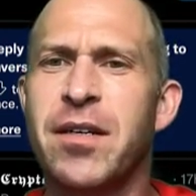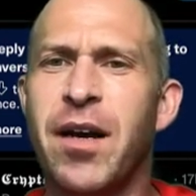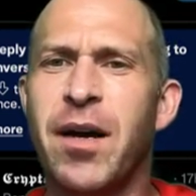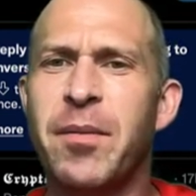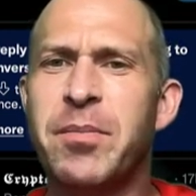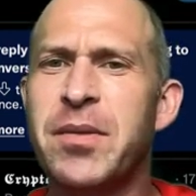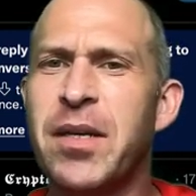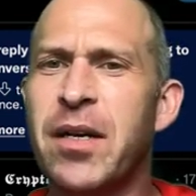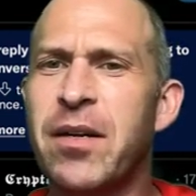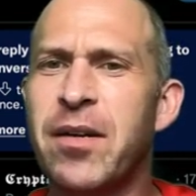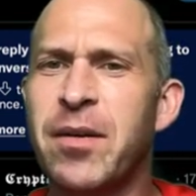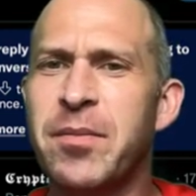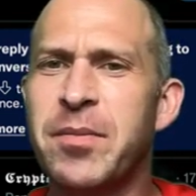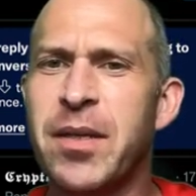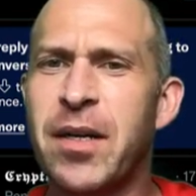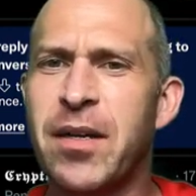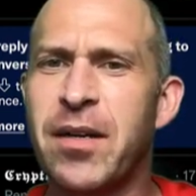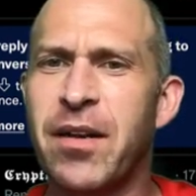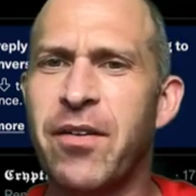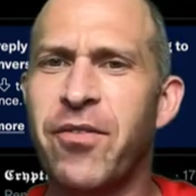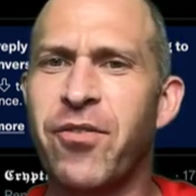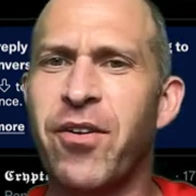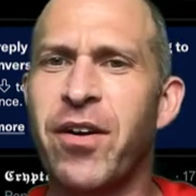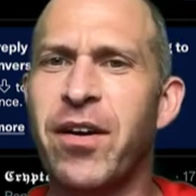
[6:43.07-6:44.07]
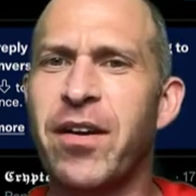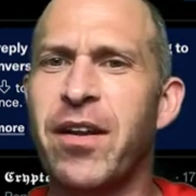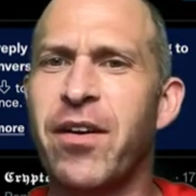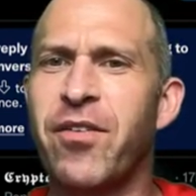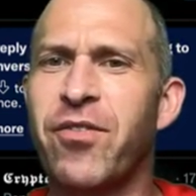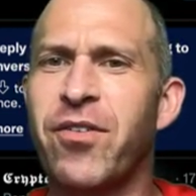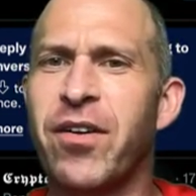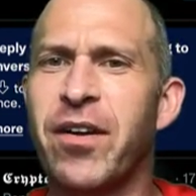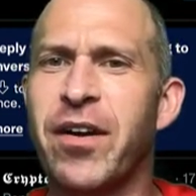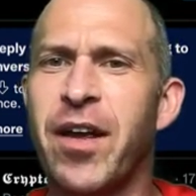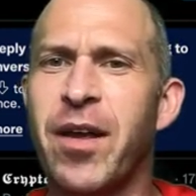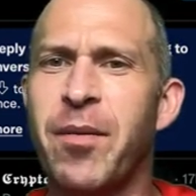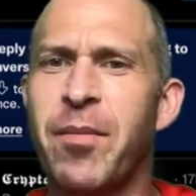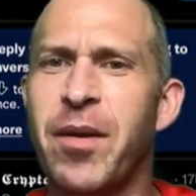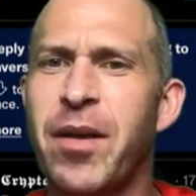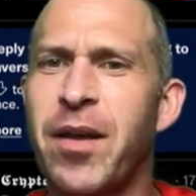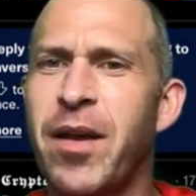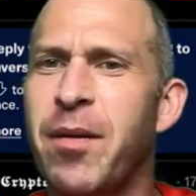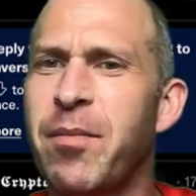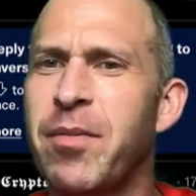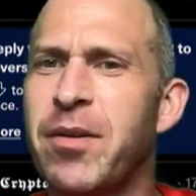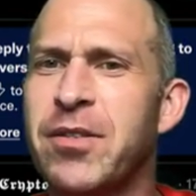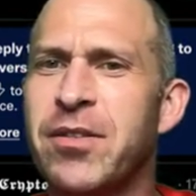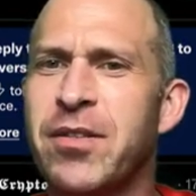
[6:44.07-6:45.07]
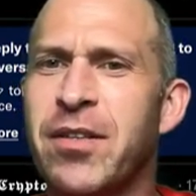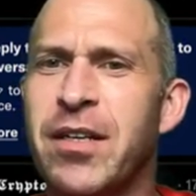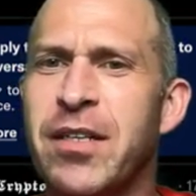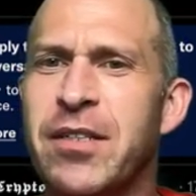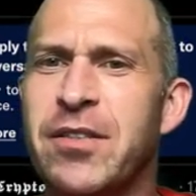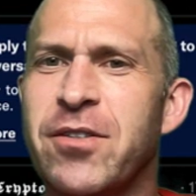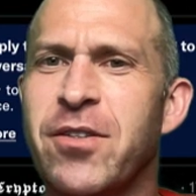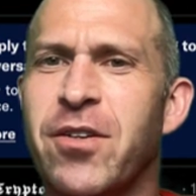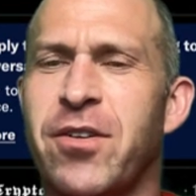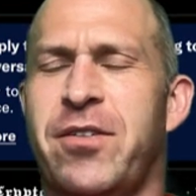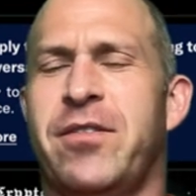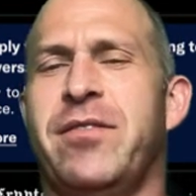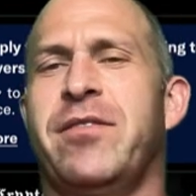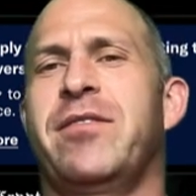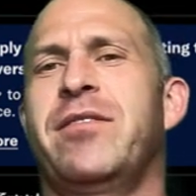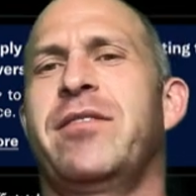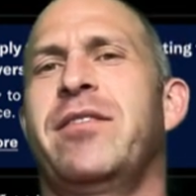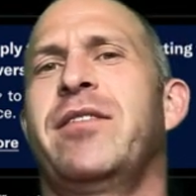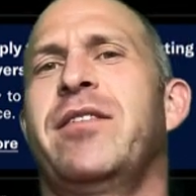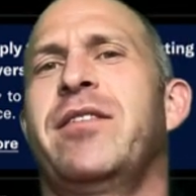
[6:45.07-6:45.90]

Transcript: up down up down left right left right AB AB select start.